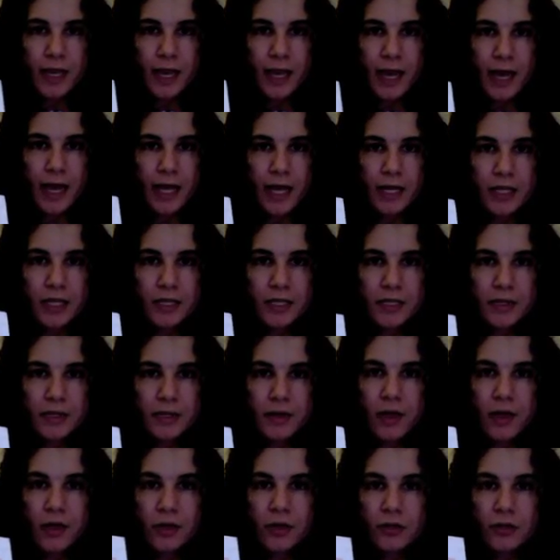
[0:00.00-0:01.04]
and
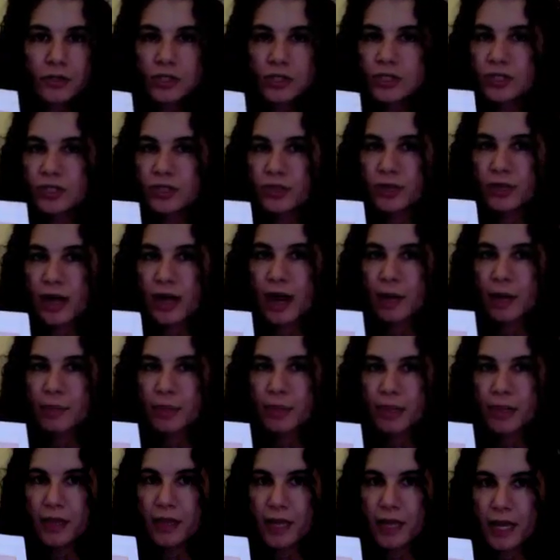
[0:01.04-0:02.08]
you just
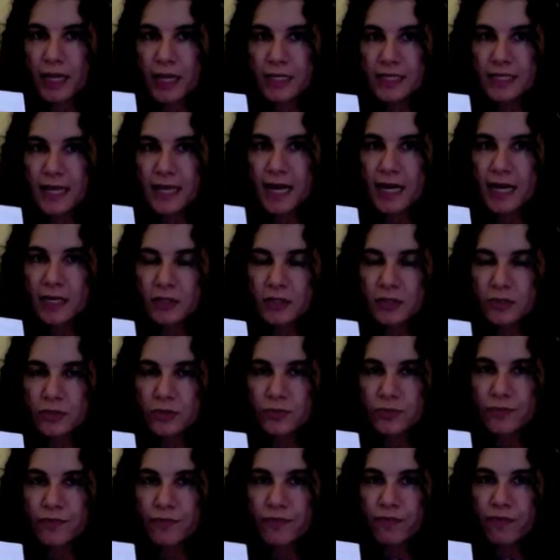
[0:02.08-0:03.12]
copy the exact
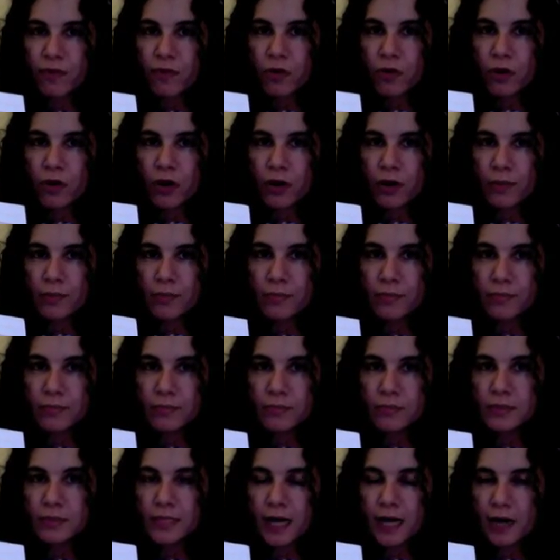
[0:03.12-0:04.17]
form
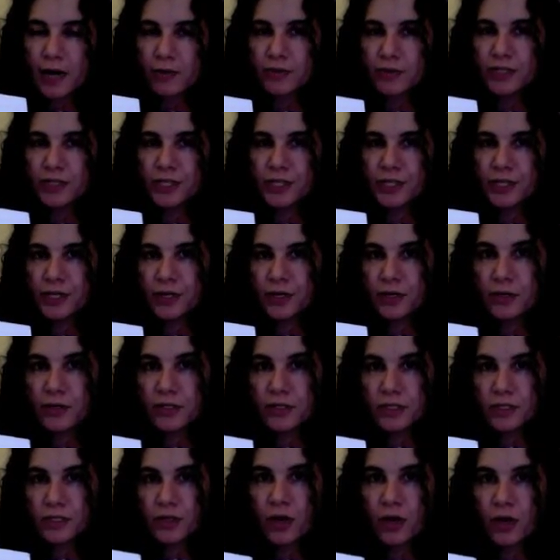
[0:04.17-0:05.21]
down here.
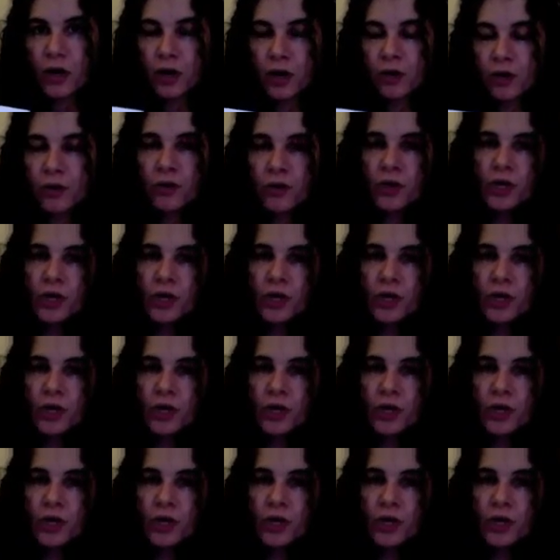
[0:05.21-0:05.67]
So